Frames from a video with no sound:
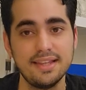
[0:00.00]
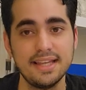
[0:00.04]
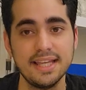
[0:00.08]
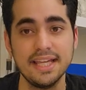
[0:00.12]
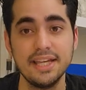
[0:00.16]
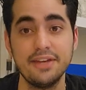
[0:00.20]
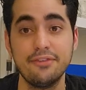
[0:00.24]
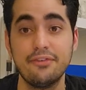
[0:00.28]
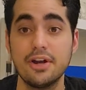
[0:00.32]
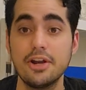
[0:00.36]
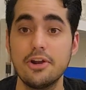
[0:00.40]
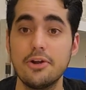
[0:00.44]

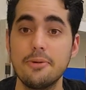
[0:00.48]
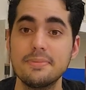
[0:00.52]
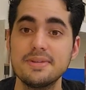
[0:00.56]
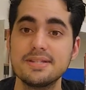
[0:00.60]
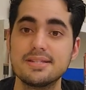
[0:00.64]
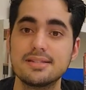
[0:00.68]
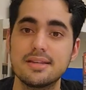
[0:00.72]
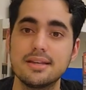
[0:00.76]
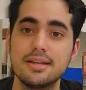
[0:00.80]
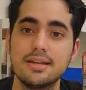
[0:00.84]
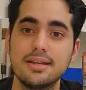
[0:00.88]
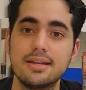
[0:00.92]
if I'm not
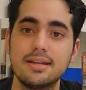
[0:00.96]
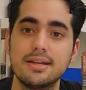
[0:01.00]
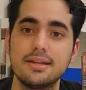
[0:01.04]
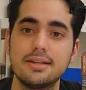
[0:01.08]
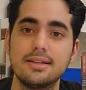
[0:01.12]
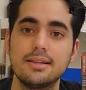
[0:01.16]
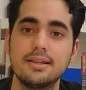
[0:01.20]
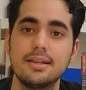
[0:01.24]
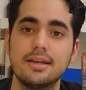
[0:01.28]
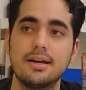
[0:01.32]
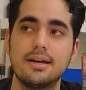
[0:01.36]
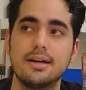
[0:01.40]

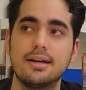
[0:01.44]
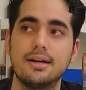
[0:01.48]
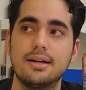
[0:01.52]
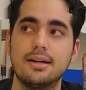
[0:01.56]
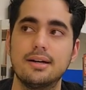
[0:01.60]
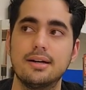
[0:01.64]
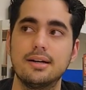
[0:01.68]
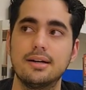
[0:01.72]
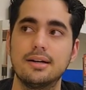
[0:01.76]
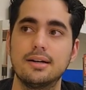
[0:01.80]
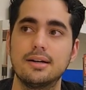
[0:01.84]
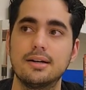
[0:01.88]
mistaken,
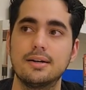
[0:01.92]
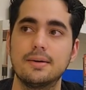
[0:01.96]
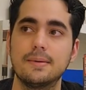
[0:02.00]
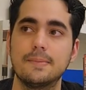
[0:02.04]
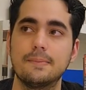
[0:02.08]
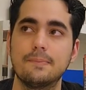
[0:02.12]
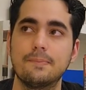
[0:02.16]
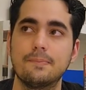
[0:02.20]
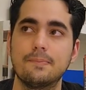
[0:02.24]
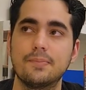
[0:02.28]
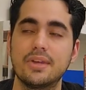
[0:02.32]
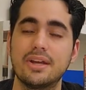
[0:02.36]

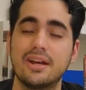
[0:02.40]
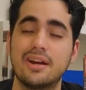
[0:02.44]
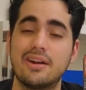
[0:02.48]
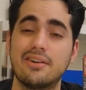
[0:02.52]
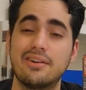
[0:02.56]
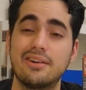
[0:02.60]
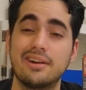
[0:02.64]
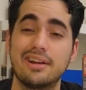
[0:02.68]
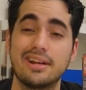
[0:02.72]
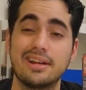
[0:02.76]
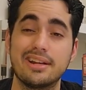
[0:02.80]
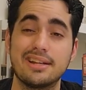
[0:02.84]
um, they
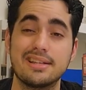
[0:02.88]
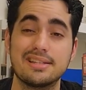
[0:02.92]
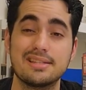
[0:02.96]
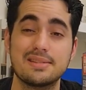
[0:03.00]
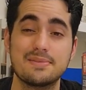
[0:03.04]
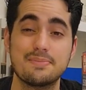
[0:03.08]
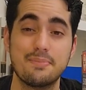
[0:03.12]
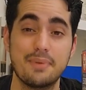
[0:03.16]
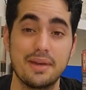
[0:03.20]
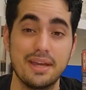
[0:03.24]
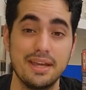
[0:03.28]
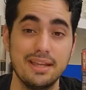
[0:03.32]
are a
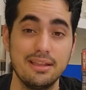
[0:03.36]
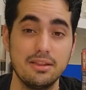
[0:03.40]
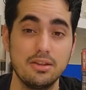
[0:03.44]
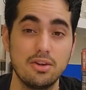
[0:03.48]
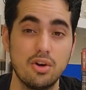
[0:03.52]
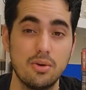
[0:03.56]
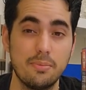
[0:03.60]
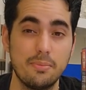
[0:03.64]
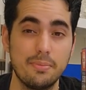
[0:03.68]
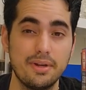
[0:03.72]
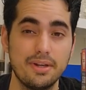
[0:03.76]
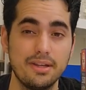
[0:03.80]
Spain
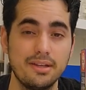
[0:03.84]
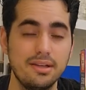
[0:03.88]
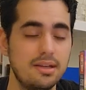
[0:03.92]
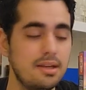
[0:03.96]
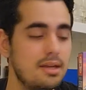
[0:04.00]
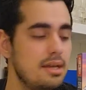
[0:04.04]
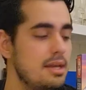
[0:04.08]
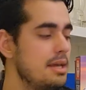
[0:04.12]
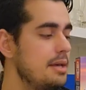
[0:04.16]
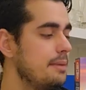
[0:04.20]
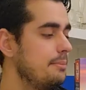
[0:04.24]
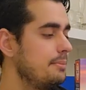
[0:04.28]
company
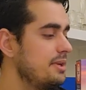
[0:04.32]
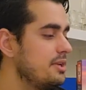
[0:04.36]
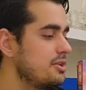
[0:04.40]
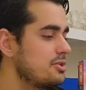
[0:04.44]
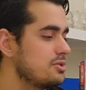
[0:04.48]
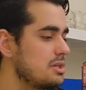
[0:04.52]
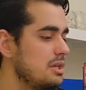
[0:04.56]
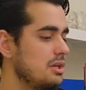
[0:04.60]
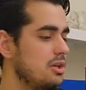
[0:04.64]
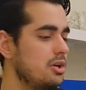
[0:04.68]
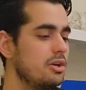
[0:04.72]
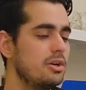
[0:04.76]

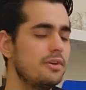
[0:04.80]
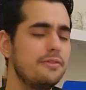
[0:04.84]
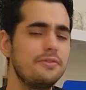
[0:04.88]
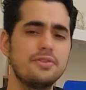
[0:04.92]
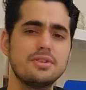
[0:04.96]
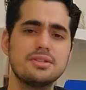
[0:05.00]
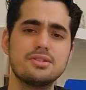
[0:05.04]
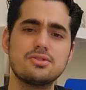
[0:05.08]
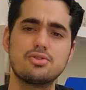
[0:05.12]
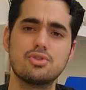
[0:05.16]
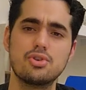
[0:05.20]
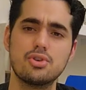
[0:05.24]
because a lot of
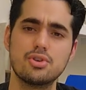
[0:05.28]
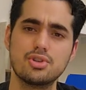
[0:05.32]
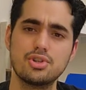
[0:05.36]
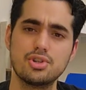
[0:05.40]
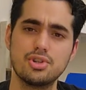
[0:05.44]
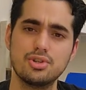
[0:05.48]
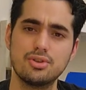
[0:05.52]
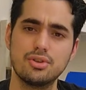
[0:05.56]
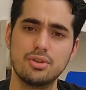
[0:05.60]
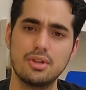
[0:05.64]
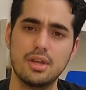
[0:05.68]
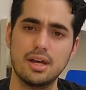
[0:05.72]
the
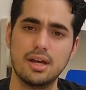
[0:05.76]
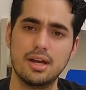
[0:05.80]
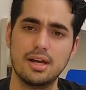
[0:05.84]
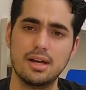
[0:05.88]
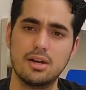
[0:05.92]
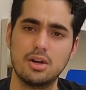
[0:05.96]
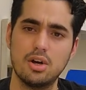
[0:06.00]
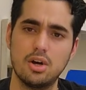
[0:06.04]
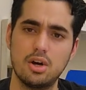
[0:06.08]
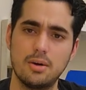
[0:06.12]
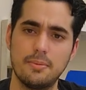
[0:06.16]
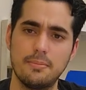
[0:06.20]
instruction uh,
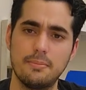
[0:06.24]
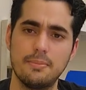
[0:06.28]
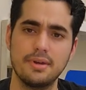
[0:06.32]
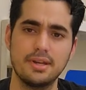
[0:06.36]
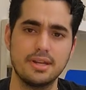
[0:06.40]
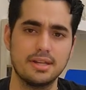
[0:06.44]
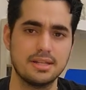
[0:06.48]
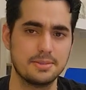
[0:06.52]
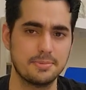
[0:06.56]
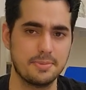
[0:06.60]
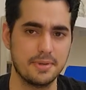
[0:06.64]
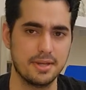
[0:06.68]
come
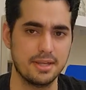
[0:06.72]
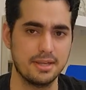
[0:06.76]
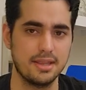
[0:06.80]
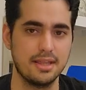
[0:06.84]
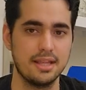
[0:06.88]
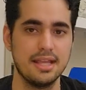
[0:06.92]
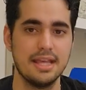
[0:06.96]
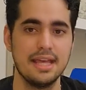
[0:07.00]
in Spain.